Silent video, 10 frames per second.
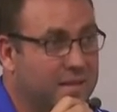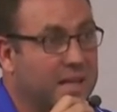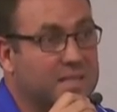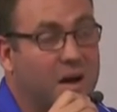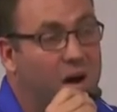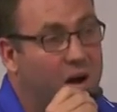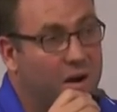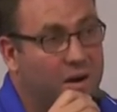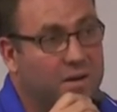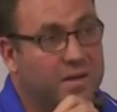It's
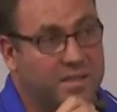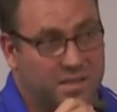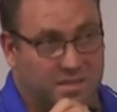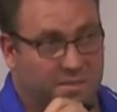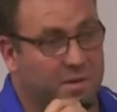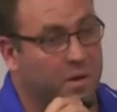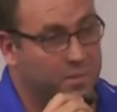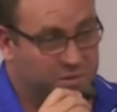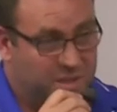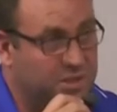a difficult
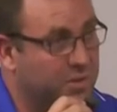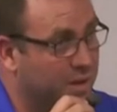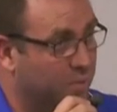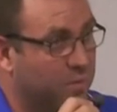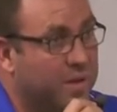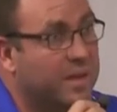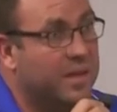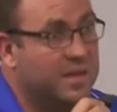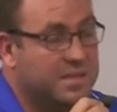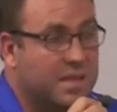procedure. It
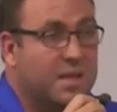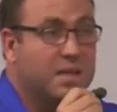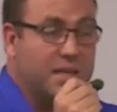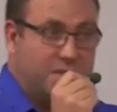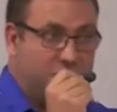really is. It's